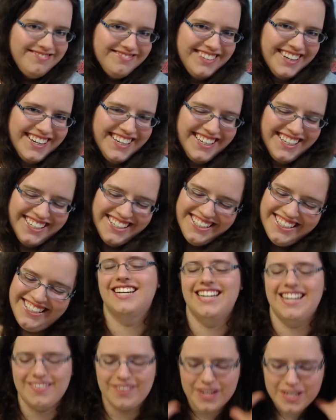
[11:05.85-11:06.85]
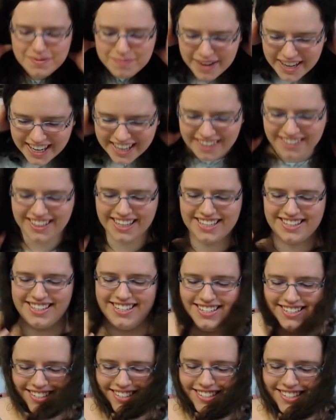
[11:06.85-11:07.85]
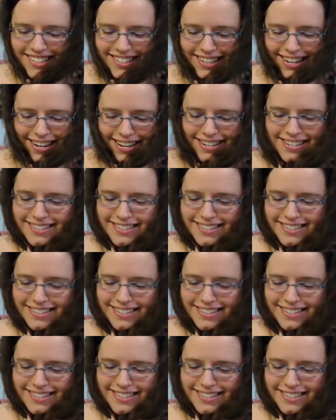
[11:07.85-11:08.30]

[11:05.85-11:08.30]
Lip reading: Why is my hair like this? It's just like...